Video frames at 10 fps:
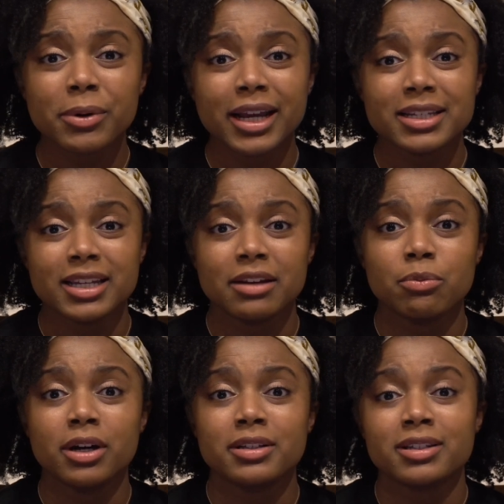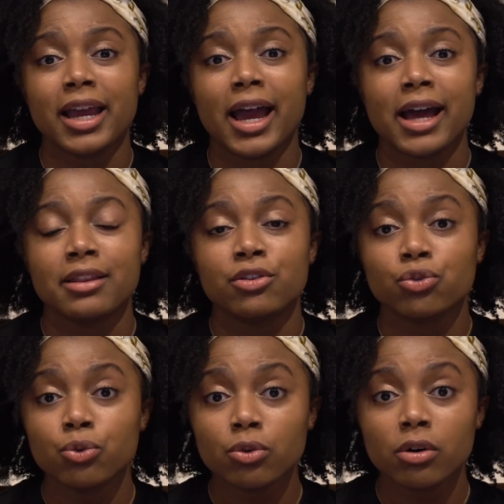what I did was I had the
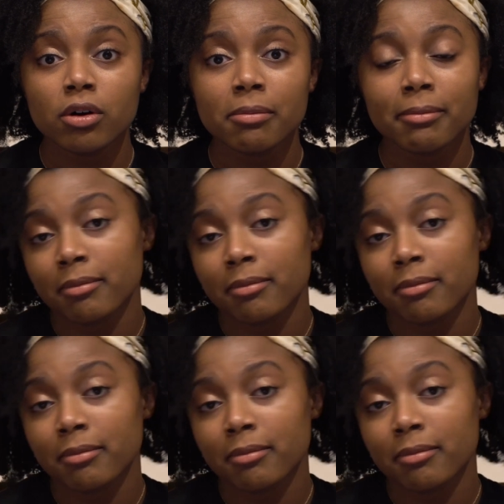school,